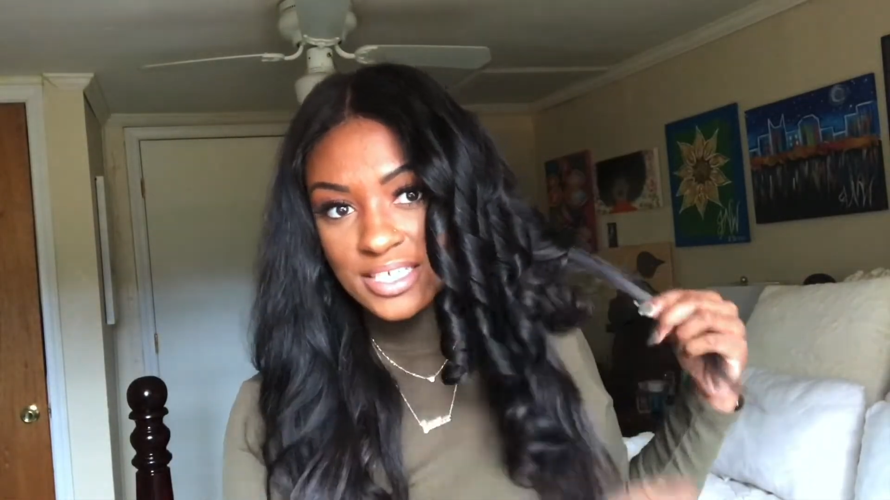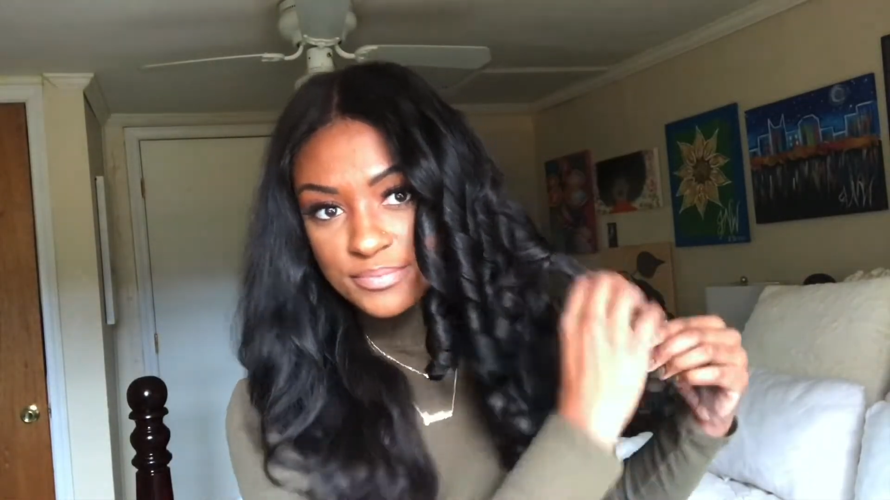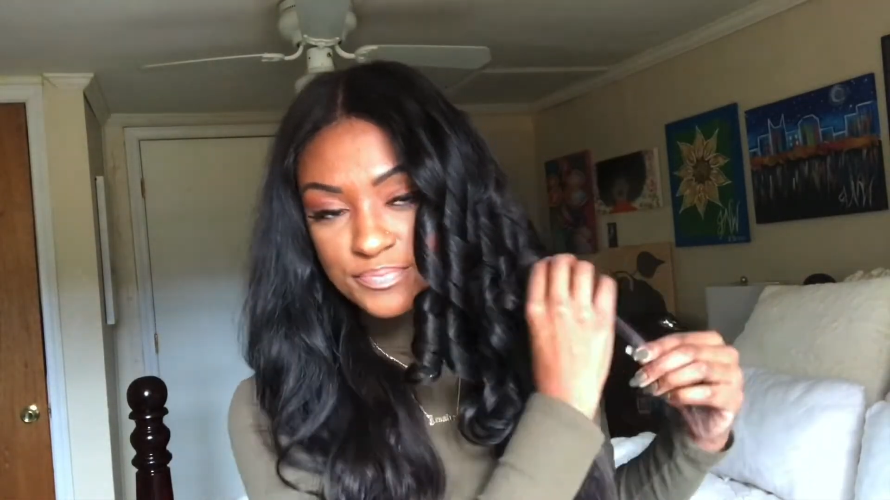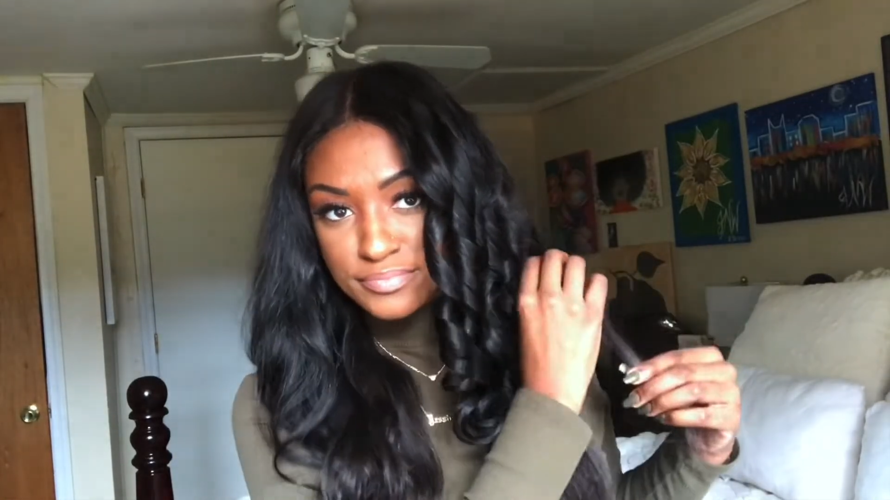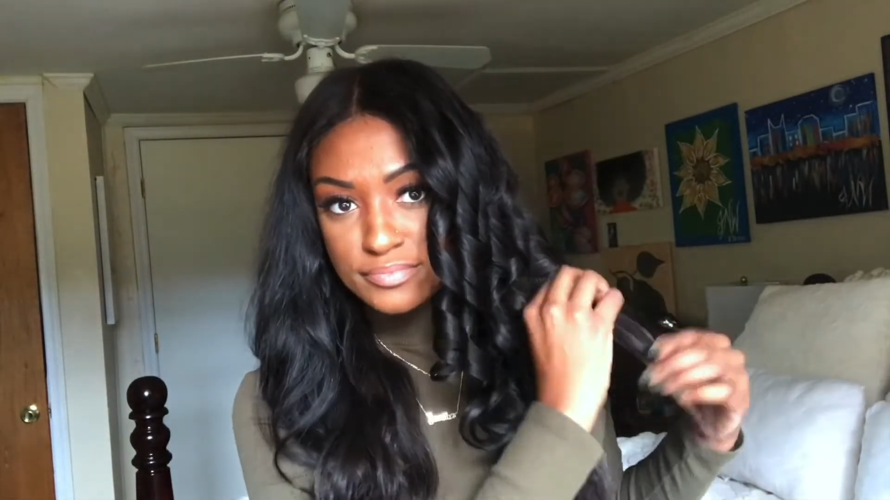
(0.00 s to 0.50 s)

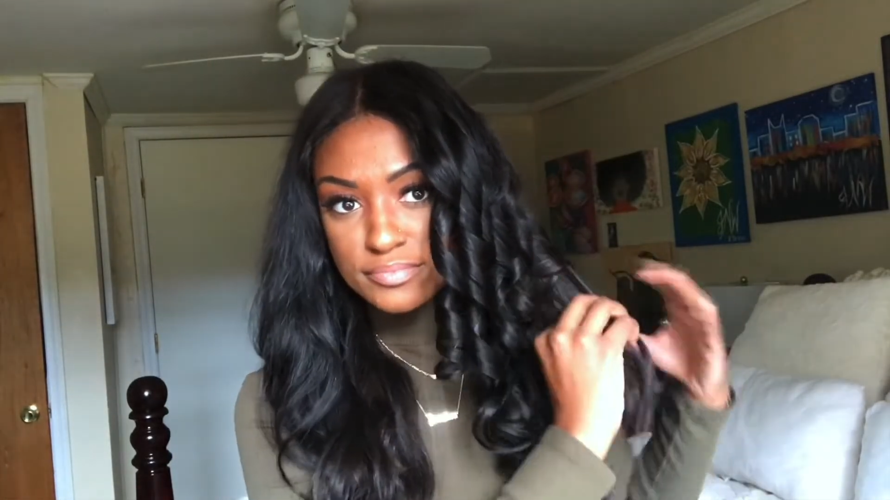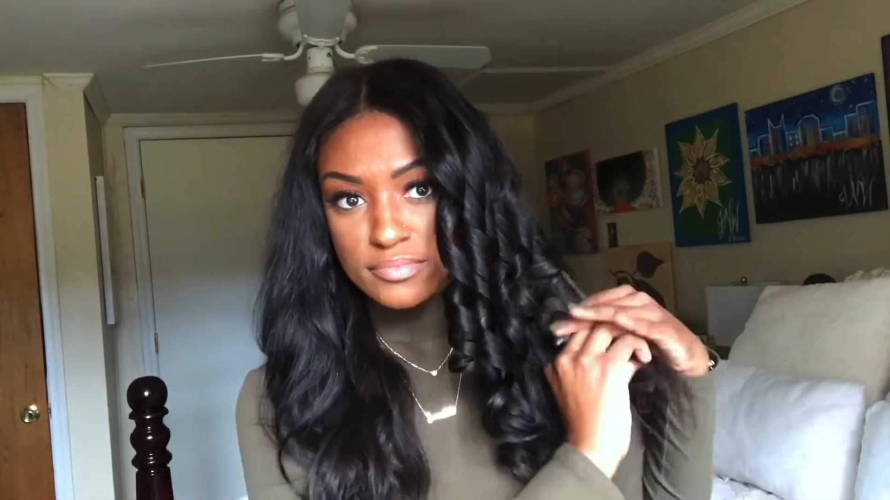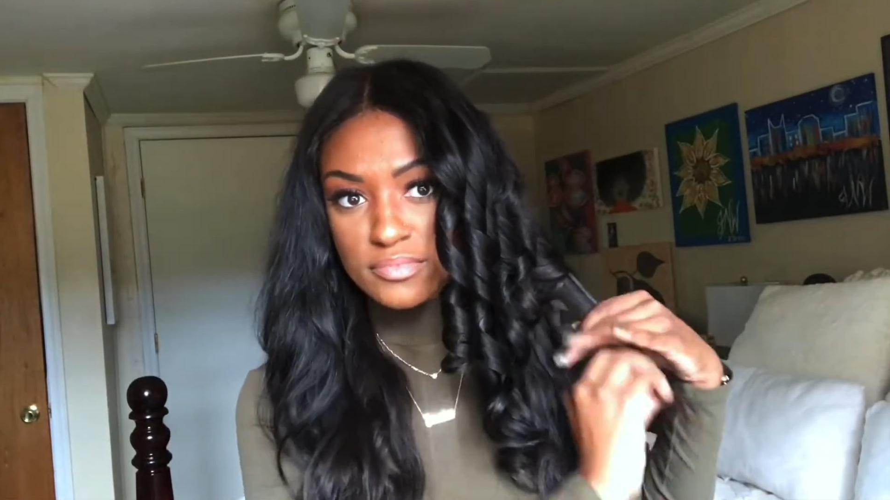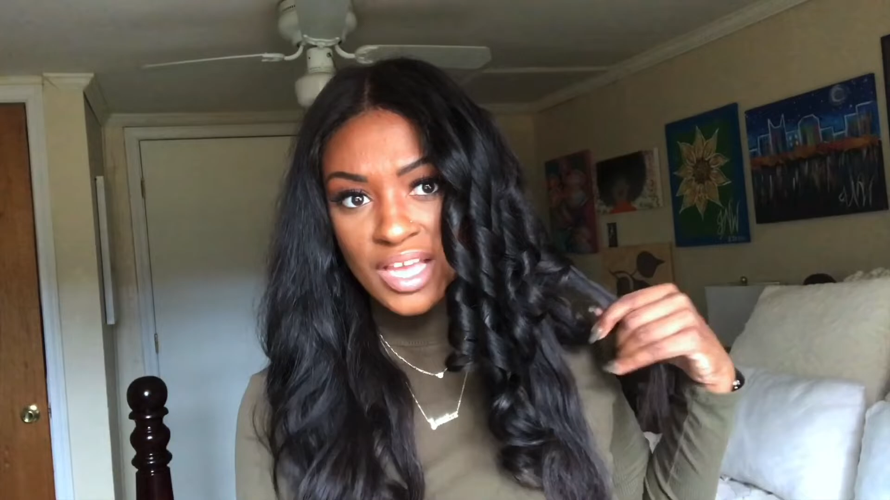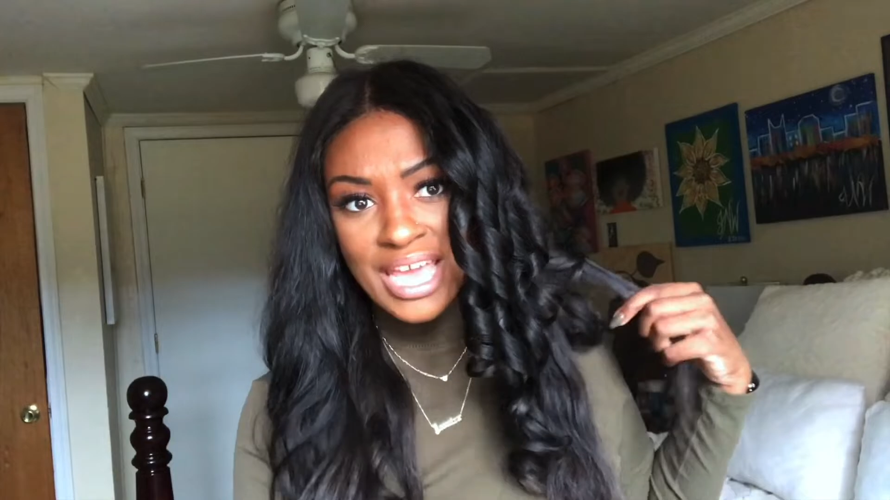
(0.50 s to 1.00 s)
backwards
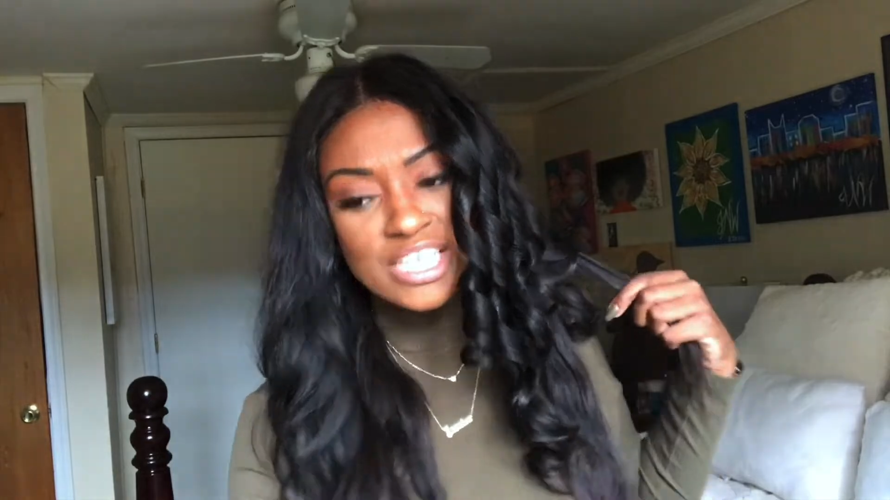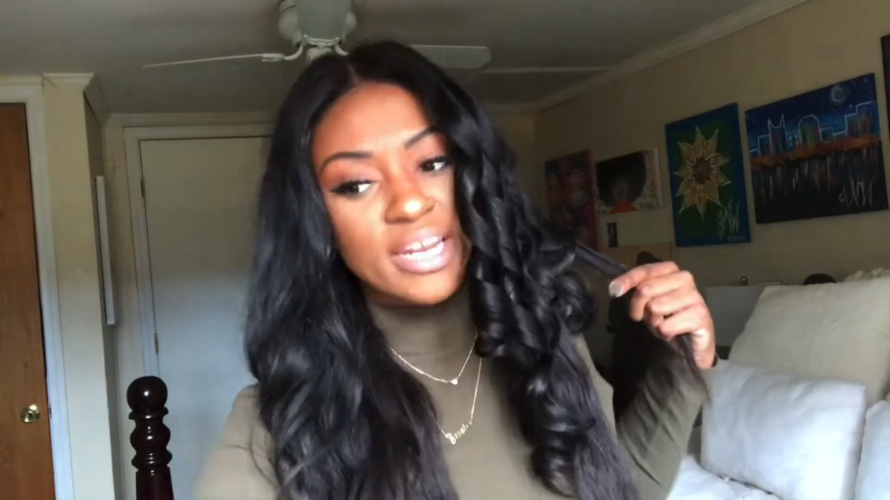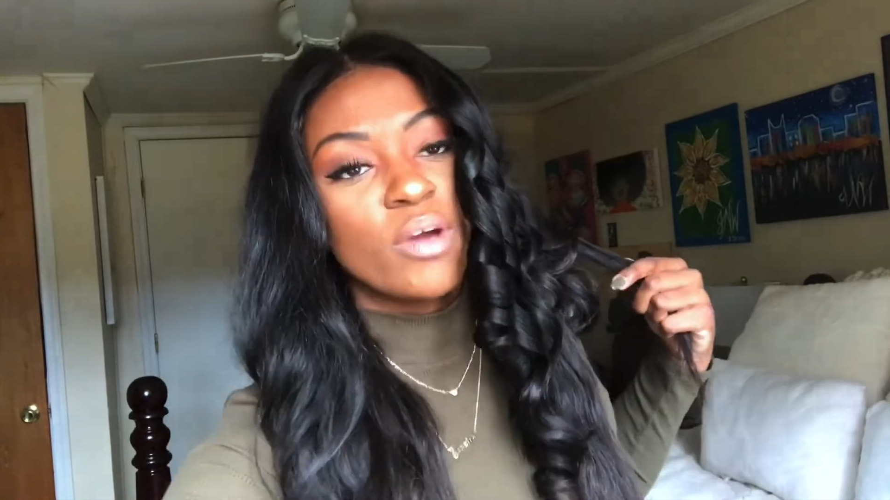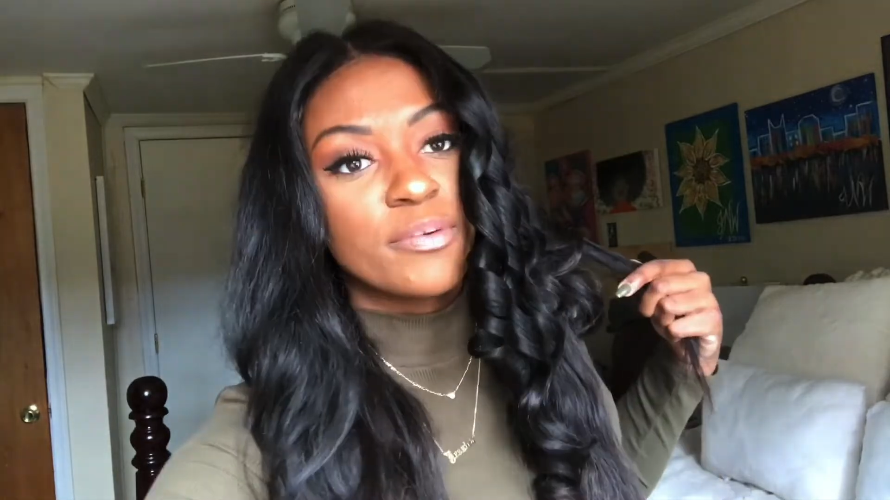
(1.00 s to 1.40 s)
on the barrel.